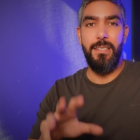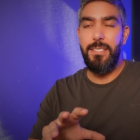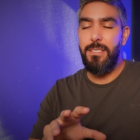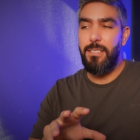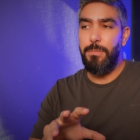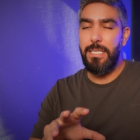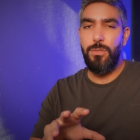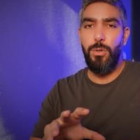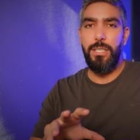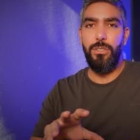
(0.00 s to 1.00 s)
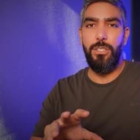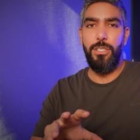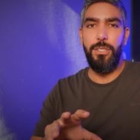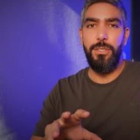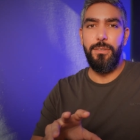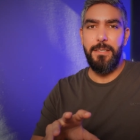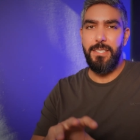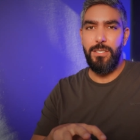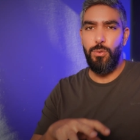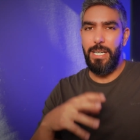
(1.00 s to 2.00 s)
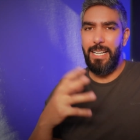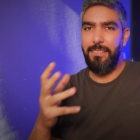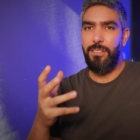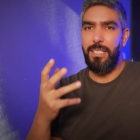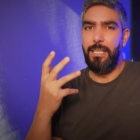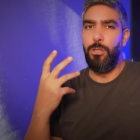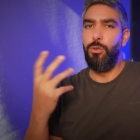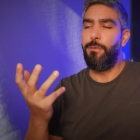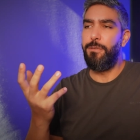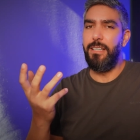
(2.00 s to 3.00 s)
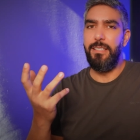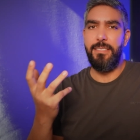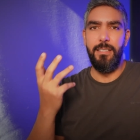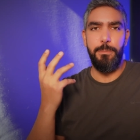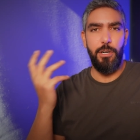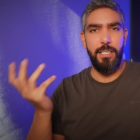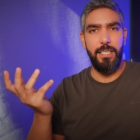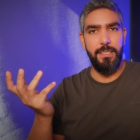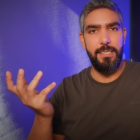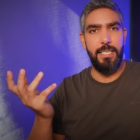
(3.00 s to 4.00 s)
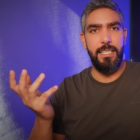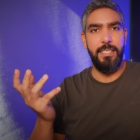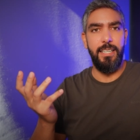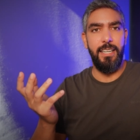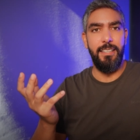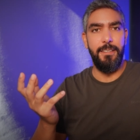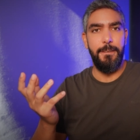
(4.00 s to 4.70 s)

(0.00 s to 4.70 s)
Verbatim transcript: This is the best way to learn since we're entering a new phase in product design and